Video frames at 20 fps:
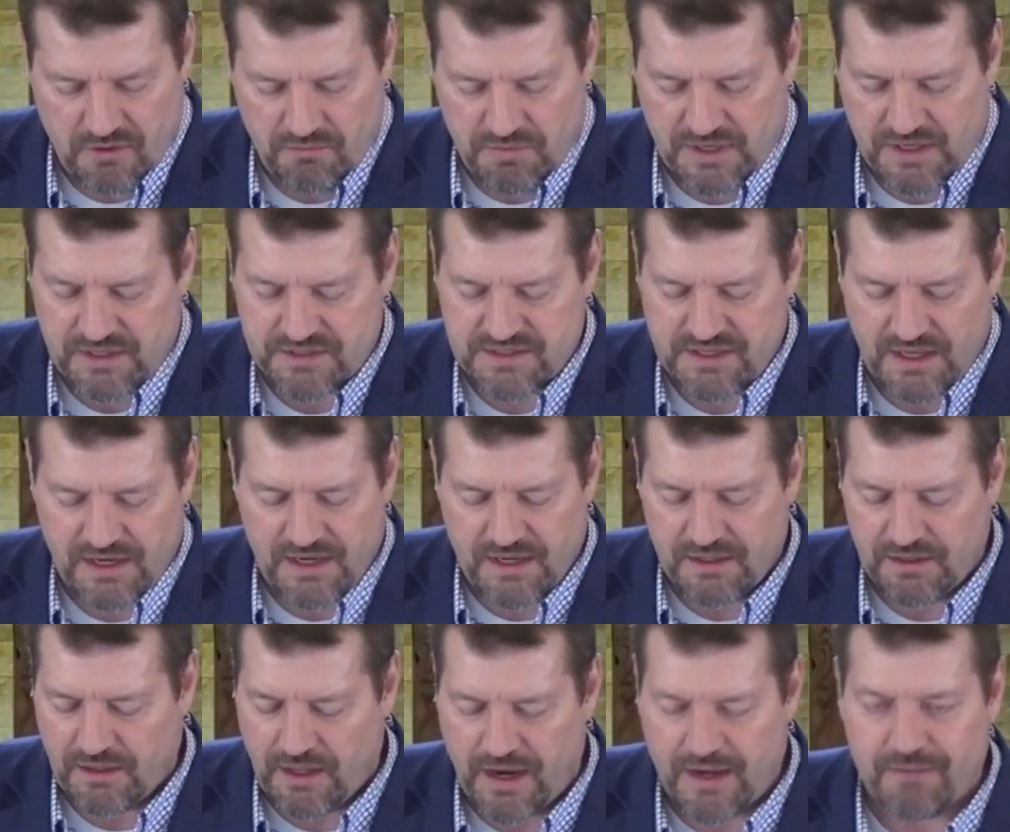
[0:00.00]
because they
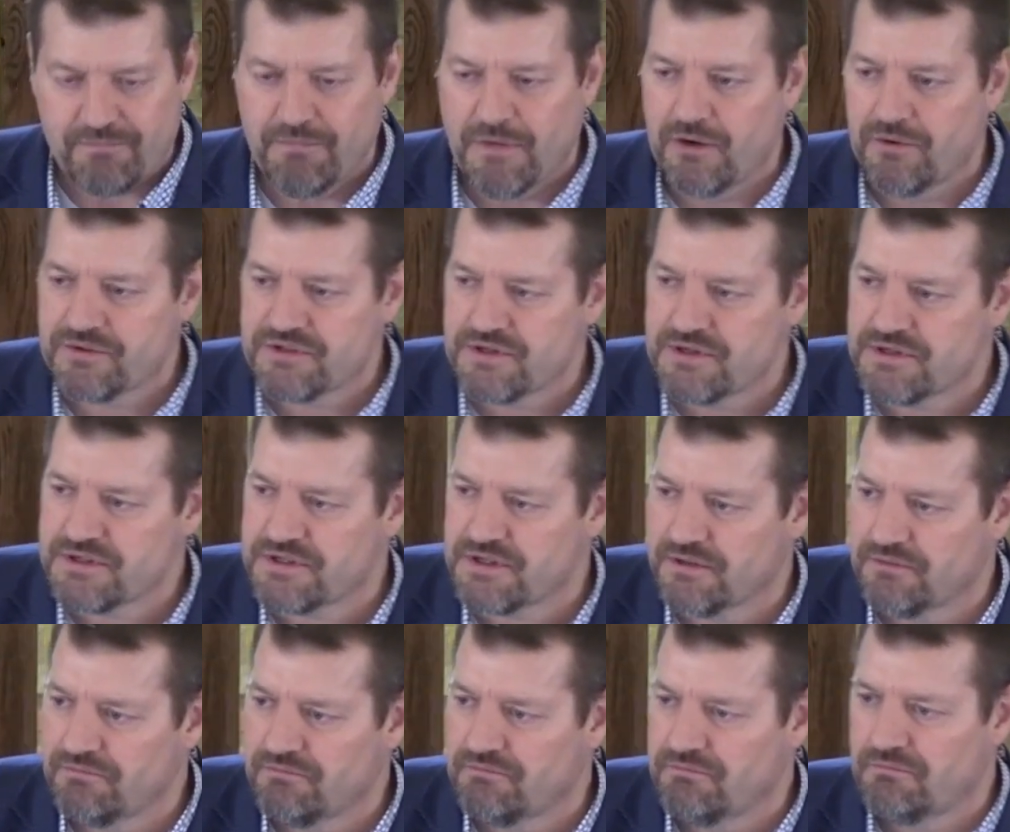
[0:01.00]
didn't like Moses
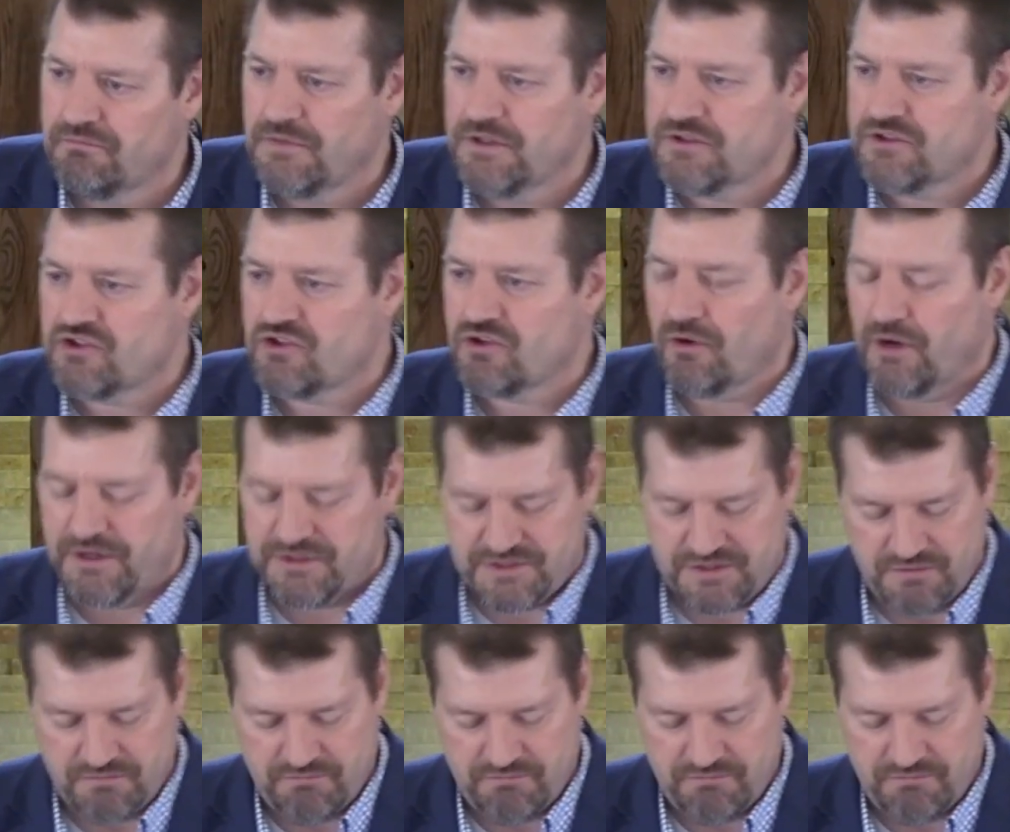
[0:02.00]
and his choice in